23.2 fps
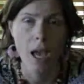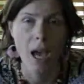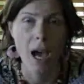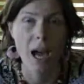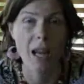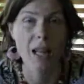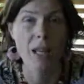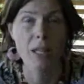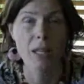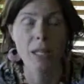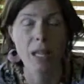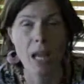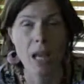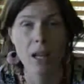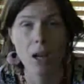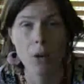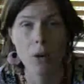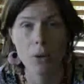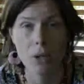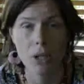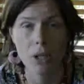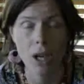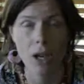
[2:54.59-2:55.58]
and instead I
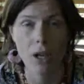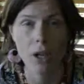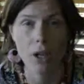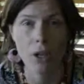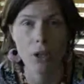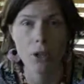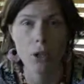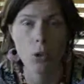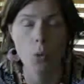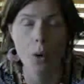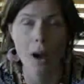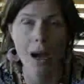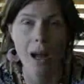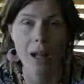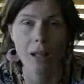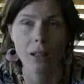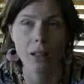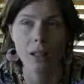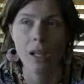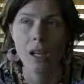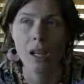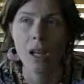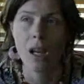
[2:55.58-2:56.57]
was going to
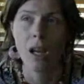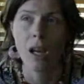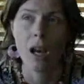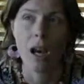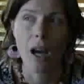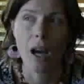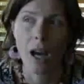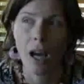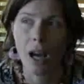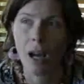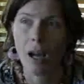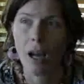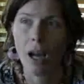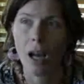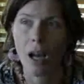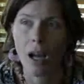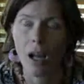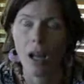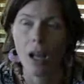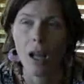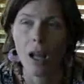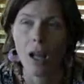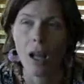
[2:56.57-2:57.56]
dwell
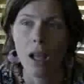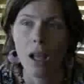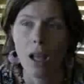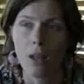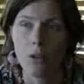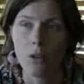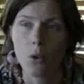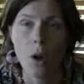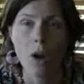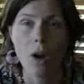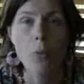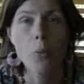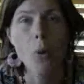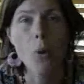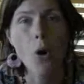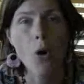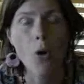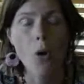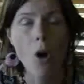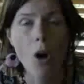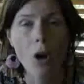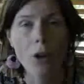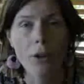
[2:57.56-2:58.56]

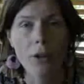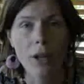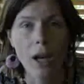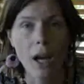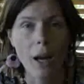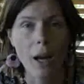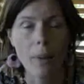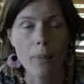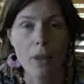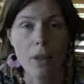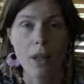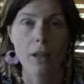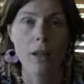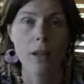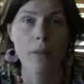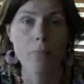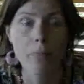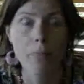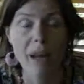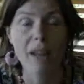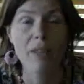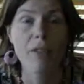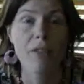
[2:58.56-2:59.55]
more on the
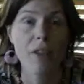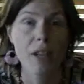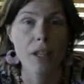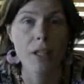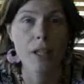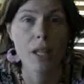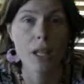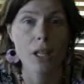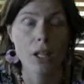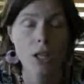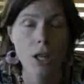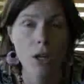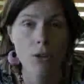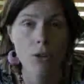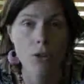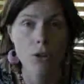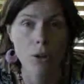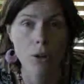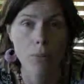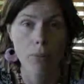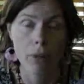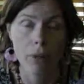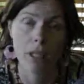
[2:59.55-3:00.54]
benefits that
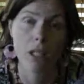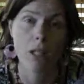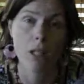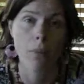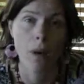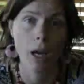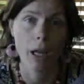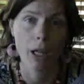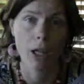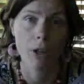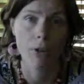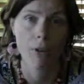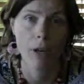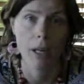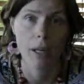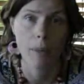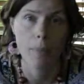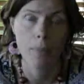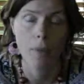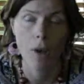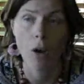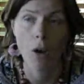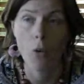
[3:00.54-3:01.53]
children bring to my career,
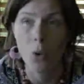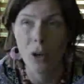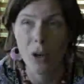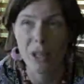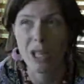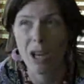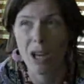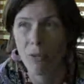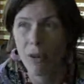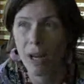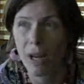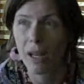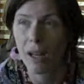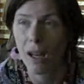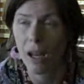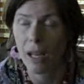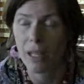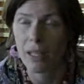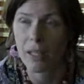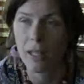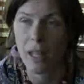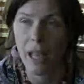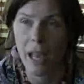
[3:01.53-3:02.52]
of which I
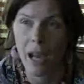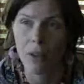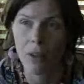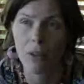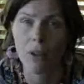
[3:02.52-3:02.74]
realised now